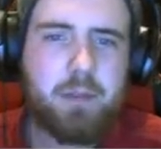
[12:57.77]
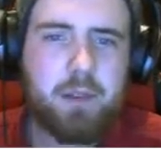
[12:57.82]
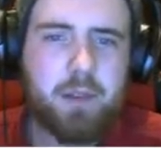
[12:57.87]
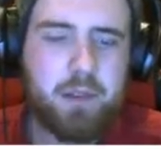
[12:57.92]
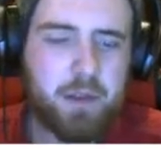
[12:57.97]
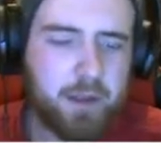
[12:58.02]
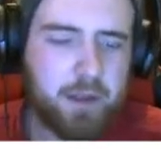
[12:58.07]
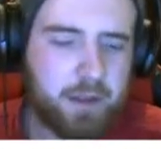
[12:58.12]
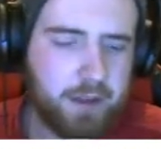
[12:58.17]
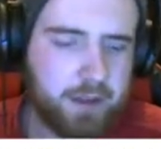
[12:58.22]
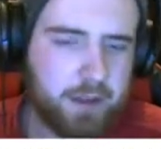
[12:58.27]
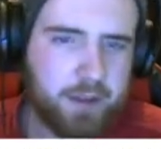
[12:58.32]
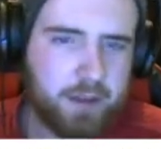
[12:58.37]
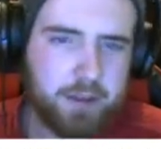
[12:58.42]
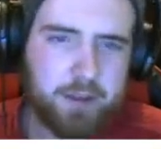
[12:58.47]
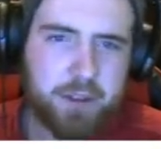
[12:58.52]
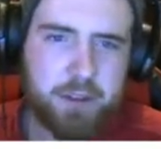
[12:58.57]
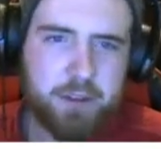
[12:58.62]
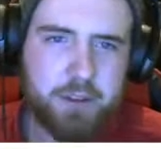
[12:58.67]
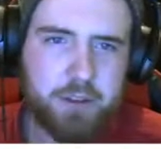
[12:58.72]
Yeah,
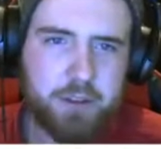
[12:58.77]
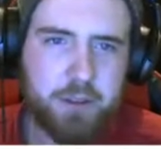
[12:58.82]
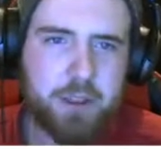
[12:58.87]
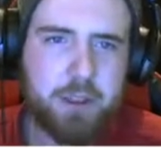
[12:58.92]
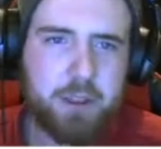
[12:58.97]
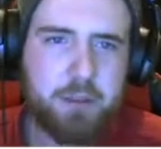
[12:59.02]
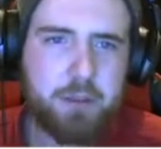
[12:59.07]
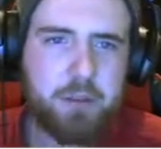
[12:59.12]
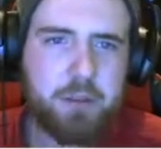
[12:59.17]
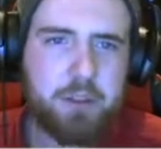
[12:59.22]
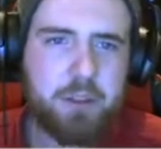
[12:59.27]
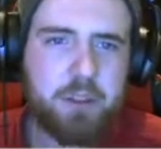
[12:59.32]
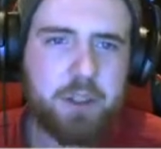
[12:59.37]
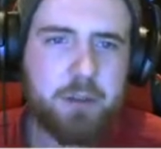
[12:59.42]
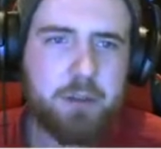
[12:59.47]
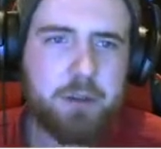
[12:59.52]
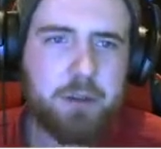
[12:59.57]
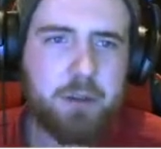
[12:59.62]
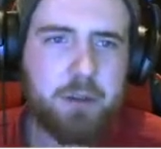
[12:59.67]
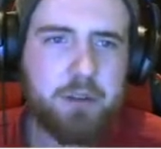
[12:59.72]
okay. So we just
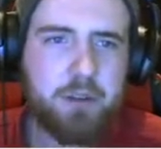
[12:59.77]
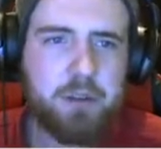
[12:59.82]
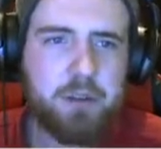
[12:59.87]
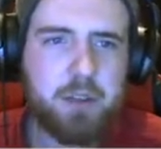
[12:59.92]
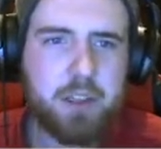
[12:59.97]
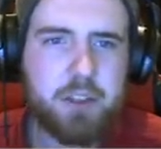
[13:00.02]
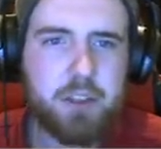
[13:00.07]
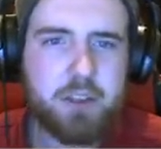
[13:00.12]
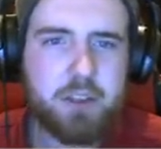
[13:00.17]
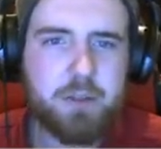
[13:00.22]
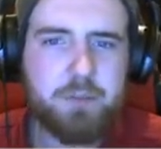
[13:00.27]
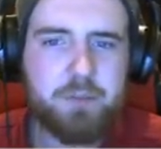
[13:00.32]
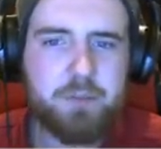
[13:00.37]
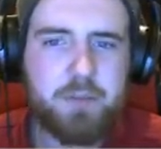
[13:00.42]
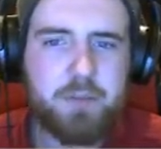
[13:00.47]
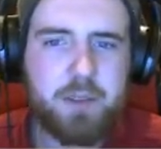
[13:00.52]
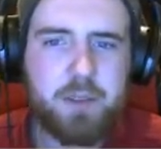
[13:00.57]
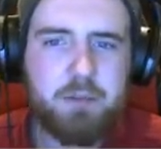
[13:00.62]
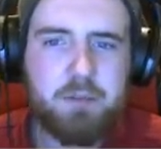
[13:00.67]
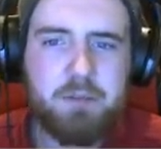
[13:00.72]
keep going this direction.
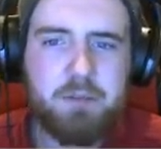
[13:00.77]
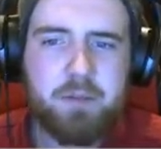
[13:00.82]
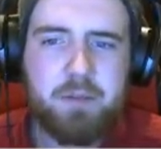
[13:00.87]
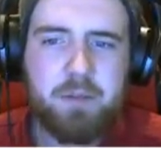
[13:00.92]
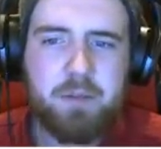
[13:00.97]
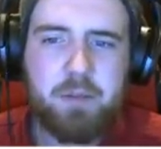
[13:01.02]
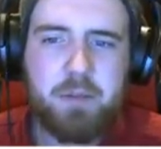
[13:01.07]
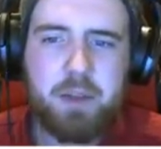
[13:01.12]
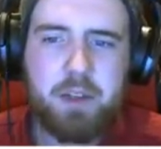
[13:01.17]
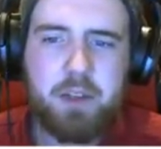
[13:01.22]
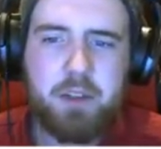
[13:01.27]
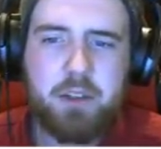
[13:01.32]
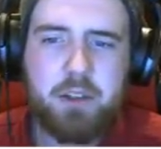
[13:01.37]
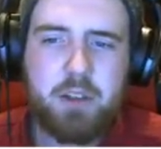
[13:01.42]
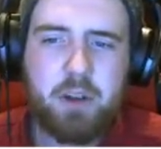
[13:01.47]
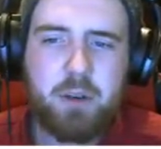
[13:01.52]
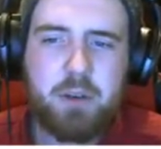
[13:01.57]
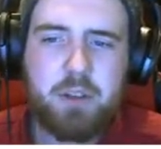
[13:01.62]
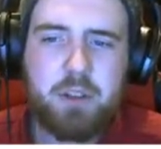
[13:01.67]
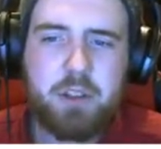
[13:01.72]
We can
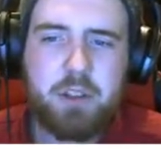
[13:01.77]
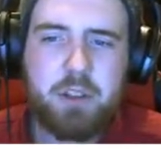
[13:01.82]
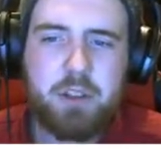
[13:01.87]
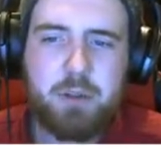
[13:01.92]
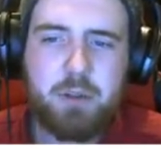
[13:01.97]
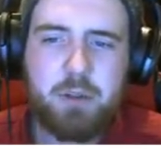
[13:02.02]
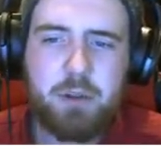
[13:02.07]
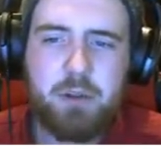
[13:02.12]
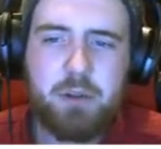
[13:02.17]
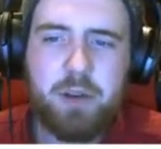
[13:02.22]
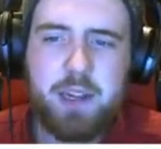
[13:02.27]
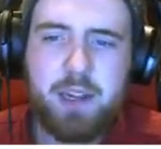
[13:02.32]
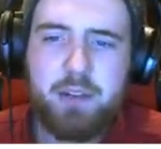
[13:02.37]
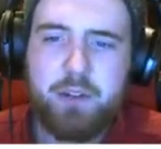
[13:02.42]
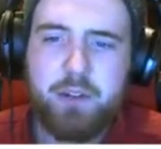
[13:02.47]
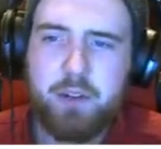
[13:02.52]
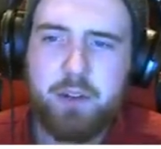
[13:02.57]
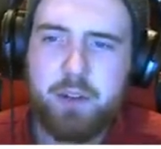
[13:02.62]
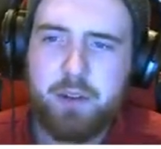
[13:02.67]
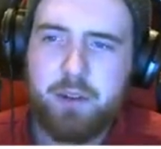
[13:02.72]
go and see some new
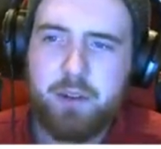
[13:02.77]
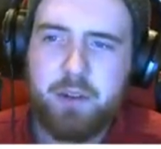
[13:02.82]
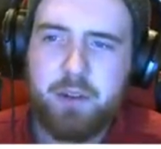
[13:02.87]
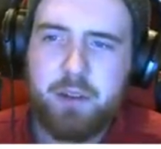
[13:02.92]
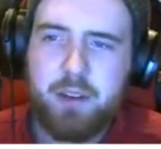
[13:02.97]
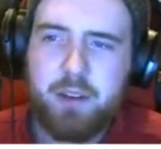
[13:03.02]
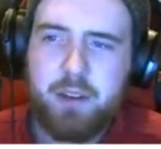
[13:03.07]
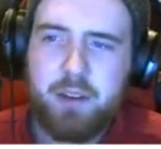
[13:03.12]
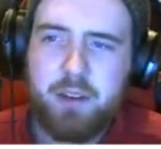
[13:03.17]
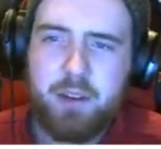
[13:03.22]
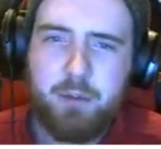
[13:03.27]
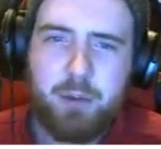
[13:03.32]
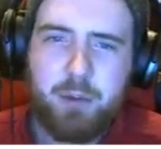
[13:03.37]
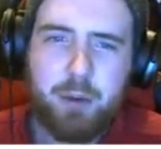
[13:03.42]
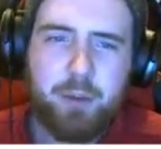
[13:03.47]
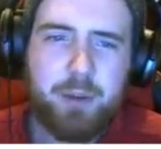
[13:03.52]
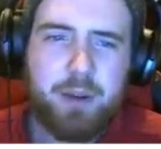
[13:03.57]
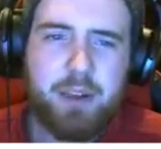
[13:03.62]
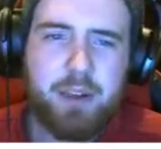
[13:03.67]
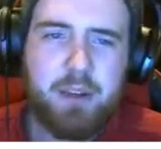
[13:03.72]
lands here, while
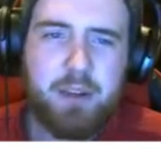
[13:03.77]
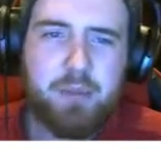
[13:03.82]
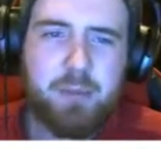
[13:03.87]
we leave